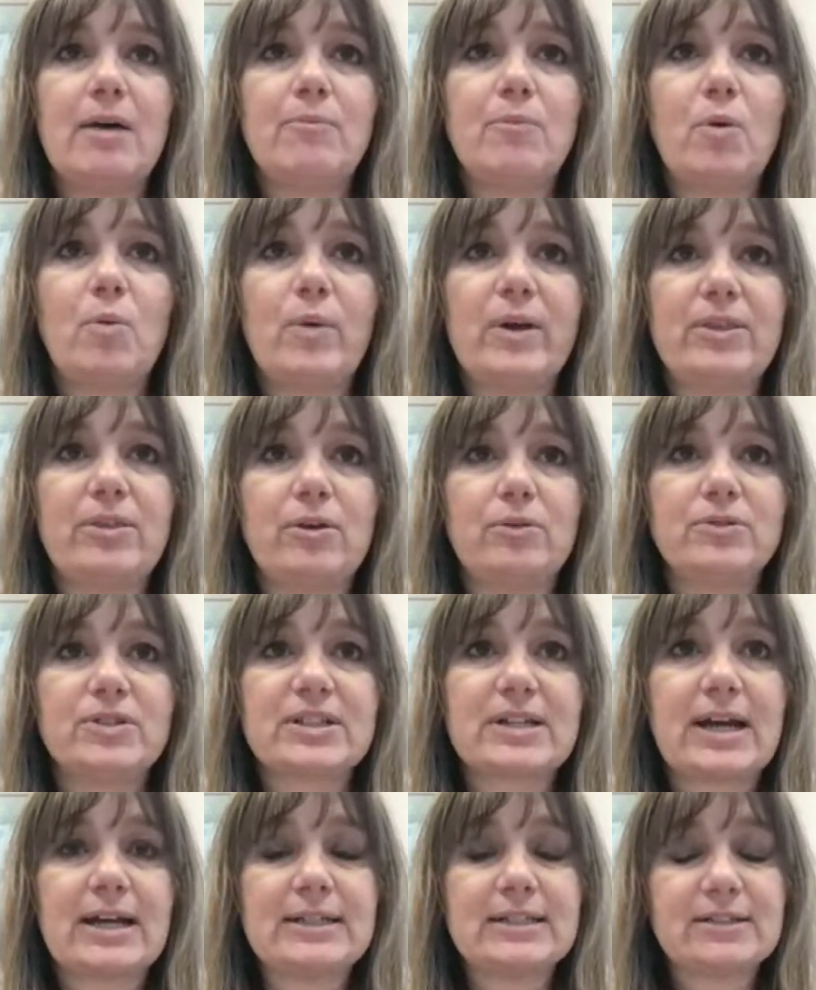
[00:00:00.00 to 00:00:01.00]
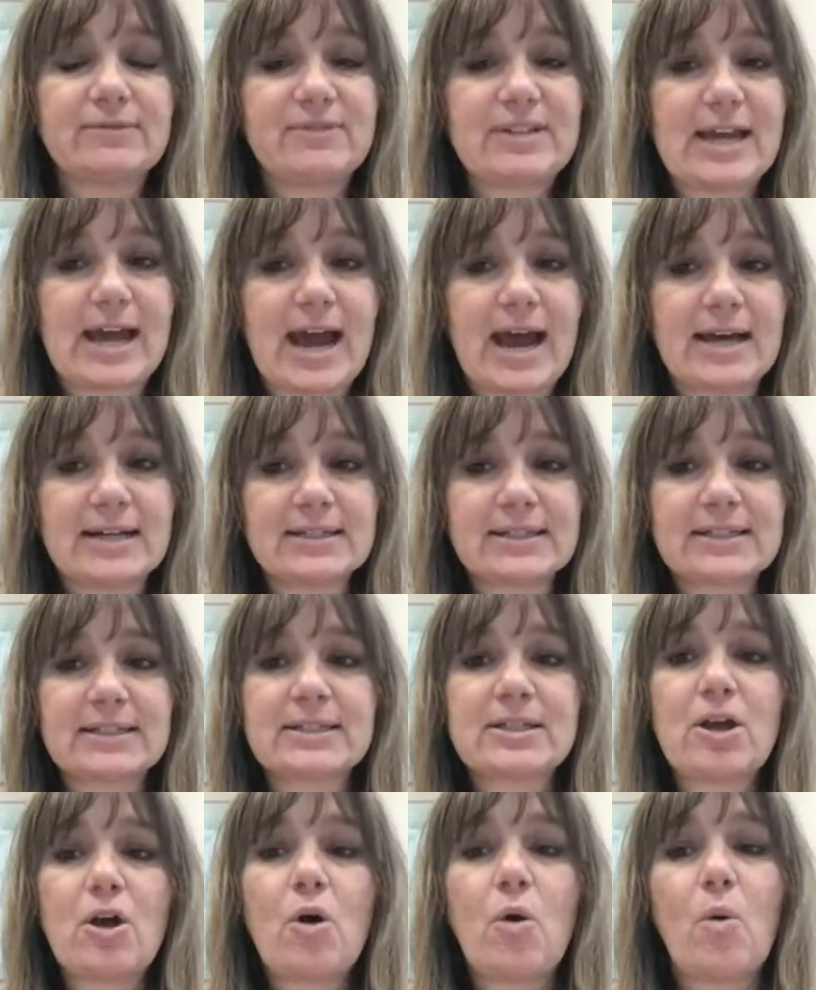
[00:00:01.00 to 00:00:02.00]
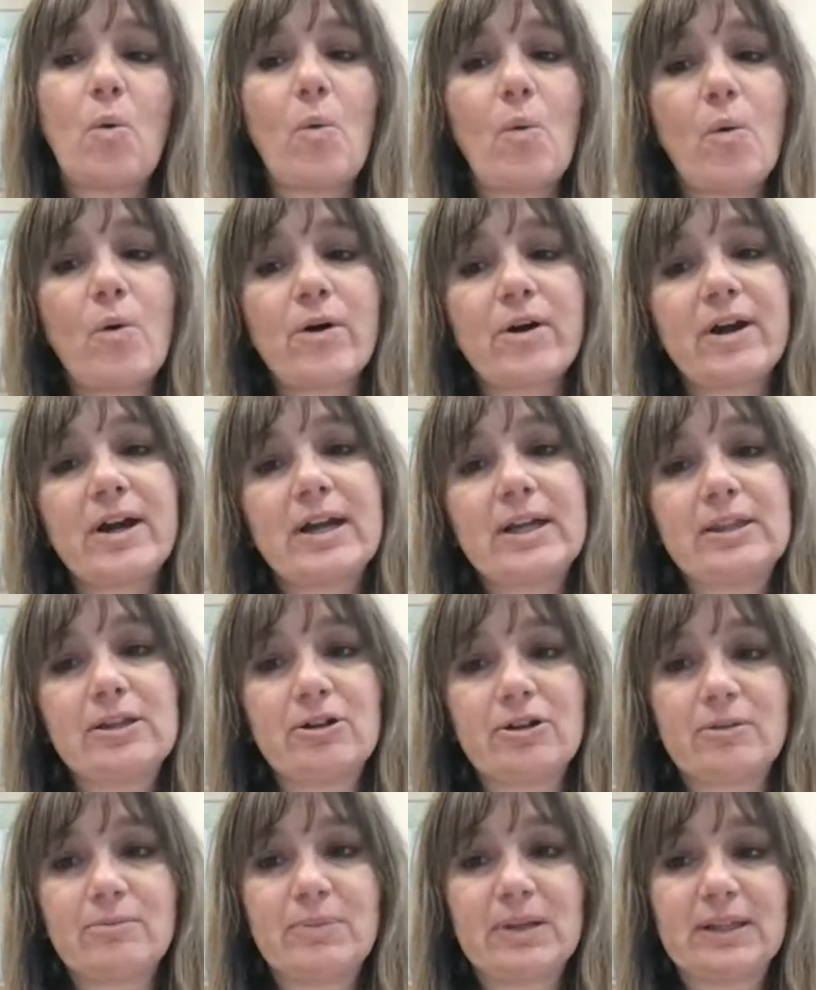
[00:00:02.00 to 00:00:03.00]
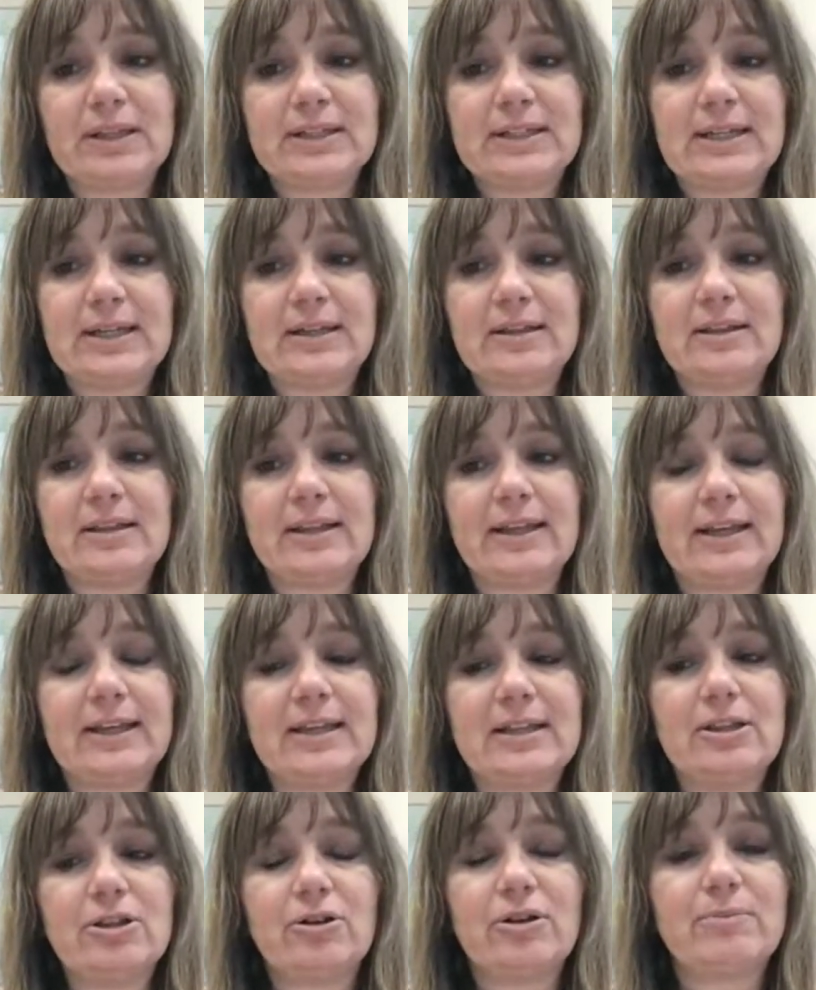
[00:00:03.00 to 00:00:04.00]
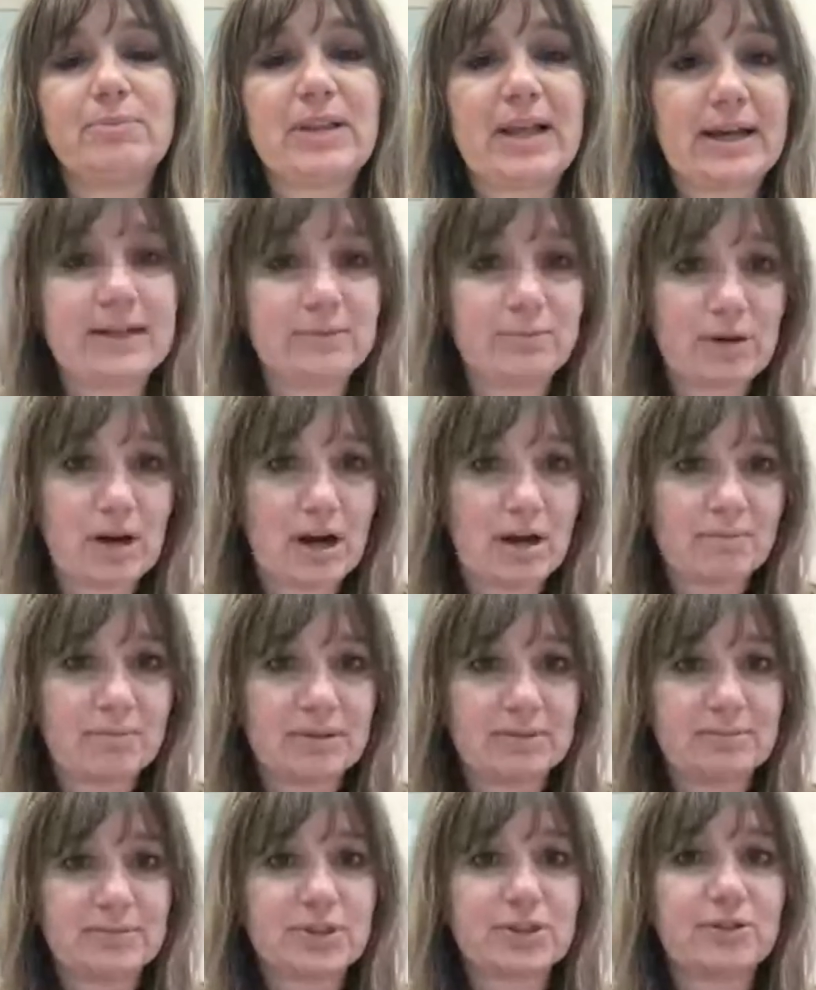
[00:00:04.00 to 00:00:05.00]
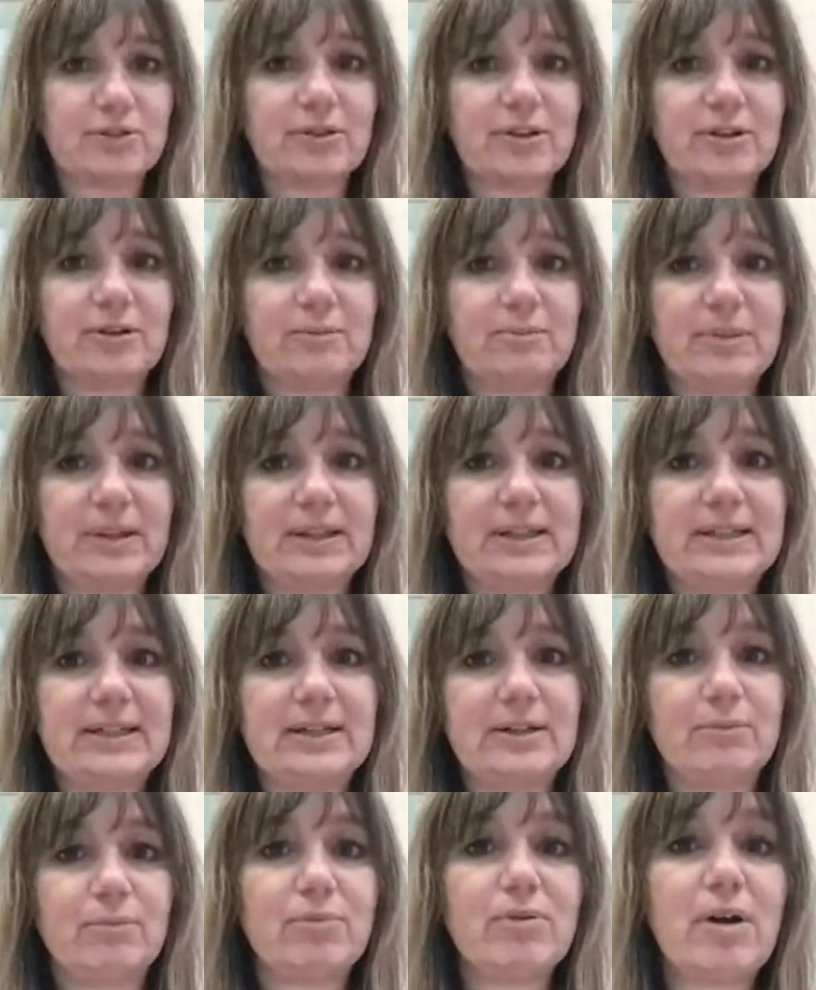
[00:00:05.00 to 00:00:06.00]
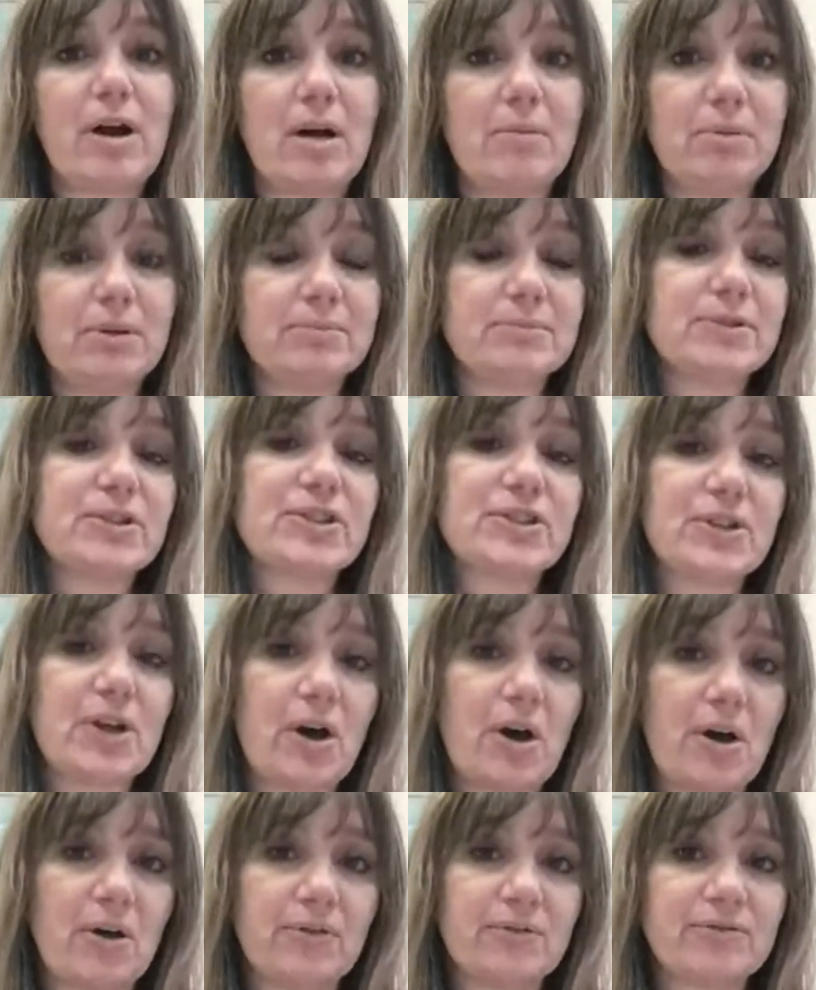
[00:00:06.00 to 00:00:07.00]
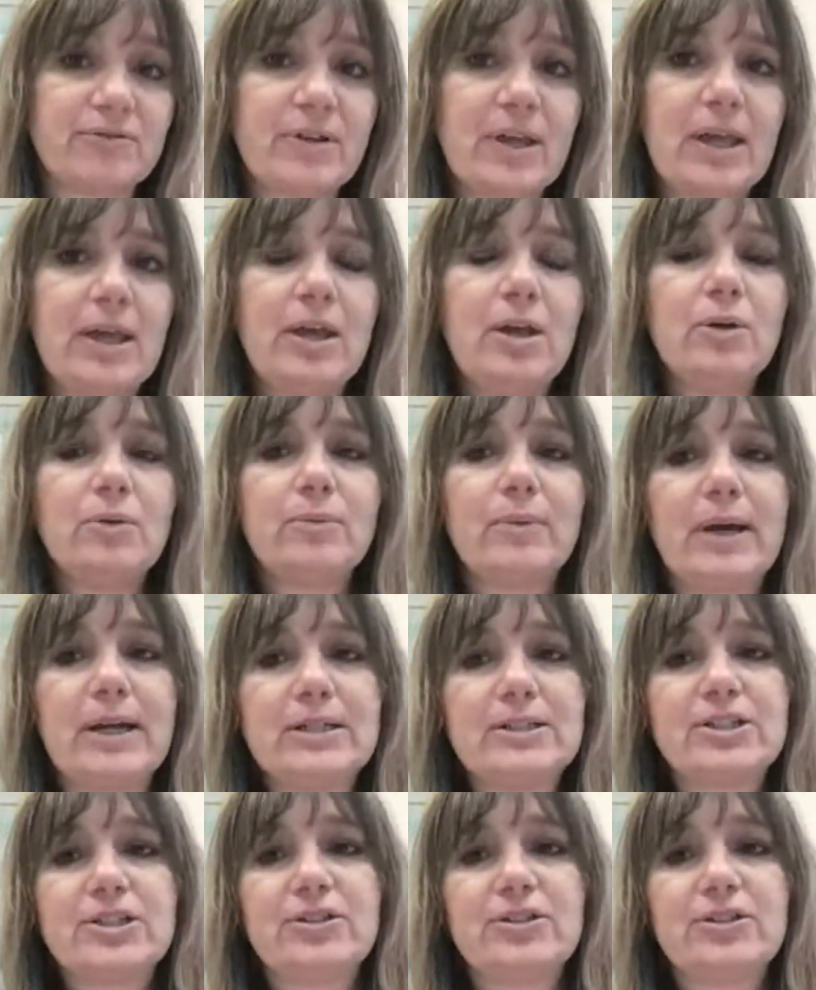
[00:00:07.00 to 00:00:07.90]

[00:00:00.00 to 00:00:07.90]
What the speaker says: with those kinds of tasks, or in their ability, like in their applied problems or their ability to problem solve, right?